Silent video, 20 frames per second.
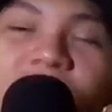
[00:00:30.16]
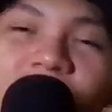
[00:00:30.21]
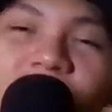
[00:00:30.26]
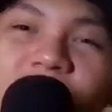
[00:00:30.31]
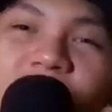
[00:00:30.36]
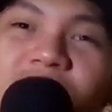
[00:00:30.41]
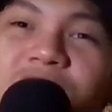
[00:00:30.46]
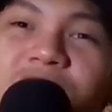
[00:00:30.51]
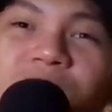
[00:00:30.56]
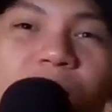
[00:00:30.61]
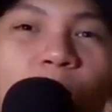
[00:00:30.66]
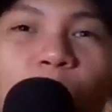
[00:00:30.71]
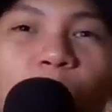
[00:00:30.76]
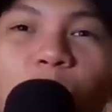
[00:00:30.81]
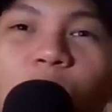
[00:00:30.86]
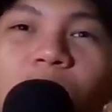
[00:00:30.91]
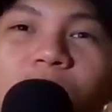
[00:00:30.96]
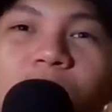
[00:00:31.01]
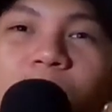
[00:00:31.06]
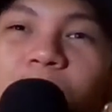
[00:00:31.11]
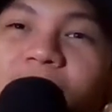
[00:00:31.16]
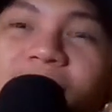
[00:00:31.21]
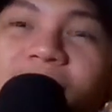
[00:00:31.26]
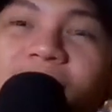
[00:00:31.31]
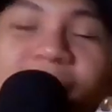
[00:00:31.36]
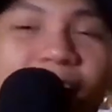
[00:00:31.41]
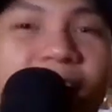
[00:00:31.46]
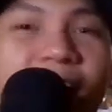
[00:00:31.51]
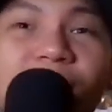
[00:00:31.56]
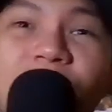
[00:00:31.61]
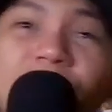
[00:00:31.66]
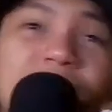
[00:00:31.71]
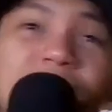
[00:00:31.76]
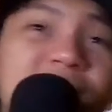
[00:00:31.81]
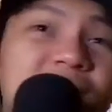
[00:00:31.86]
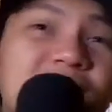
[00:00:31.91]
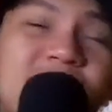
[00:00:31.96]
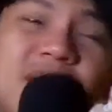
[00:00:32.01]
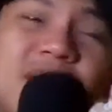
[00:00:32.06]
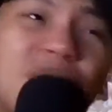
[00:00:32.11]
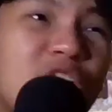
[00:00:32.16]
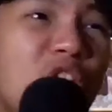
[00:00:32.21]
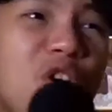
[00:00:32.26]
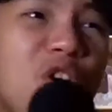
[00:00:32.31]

each award by the end of the season.